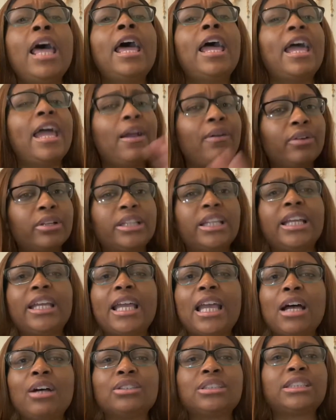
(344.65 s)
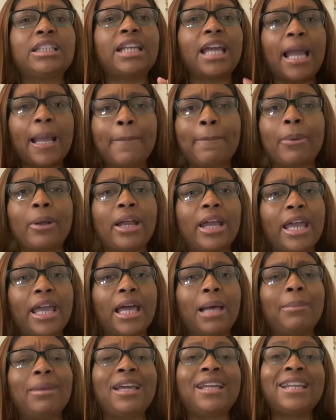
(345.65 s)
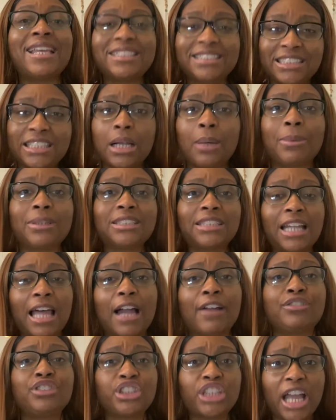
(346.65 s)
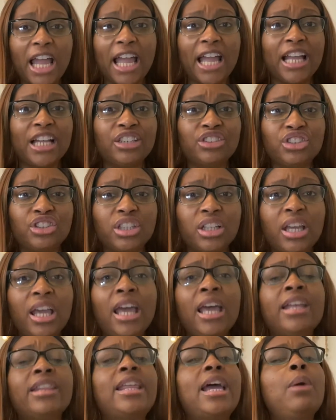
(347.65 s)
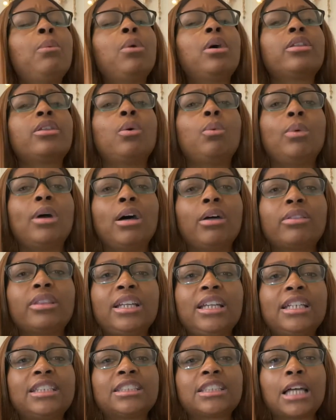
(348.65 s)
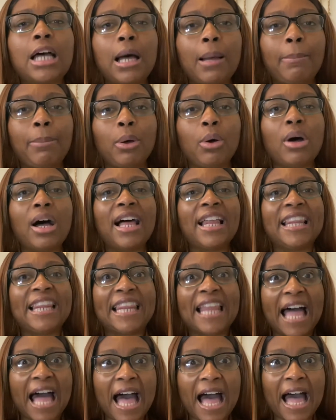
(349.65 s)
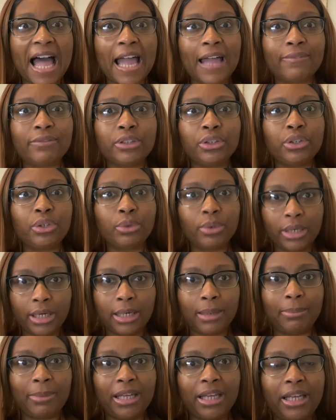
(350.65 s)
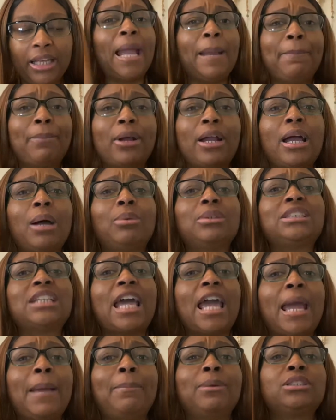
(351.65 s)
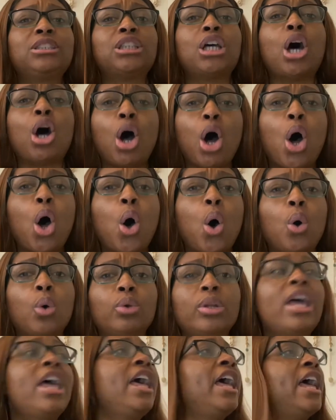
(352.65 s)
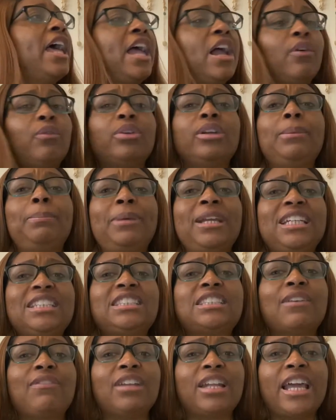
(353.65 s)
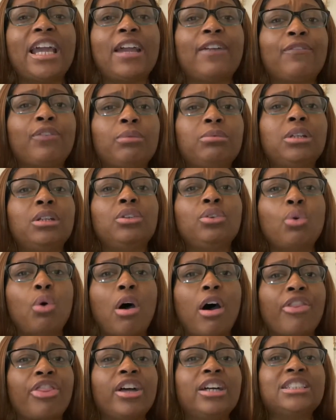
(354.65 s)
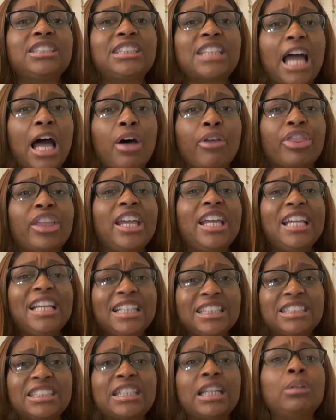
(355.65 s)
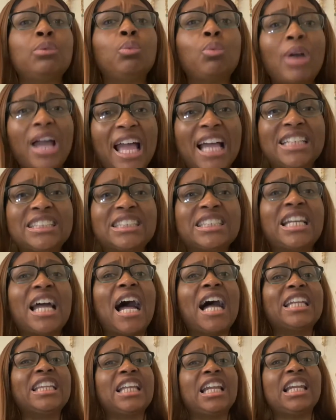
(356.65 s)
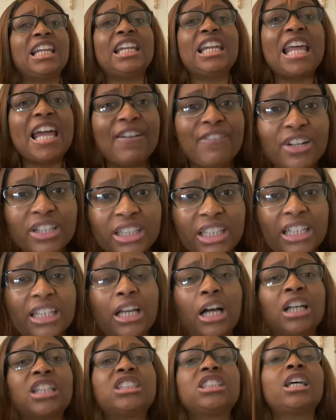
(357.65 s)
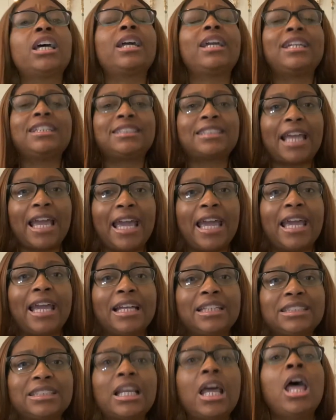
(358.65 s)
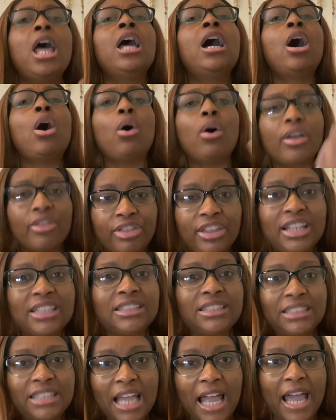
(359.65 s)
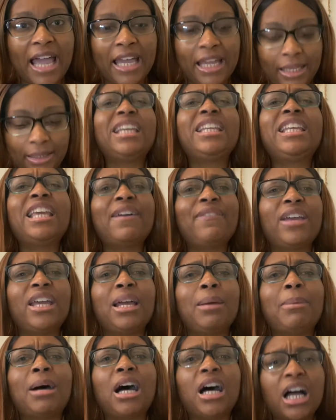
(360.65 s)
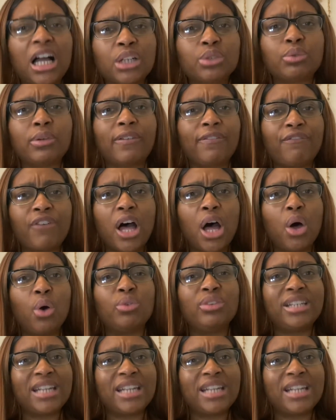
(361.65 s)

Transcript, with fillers: Everything else in Abraham and Sarah's life changed. They were the wealthiest couple alive. Do you hear me? Abraham was able to own every piece of land from the north, south, east, and west. God delivered it unto his hands on this day, giving him a hundredfold.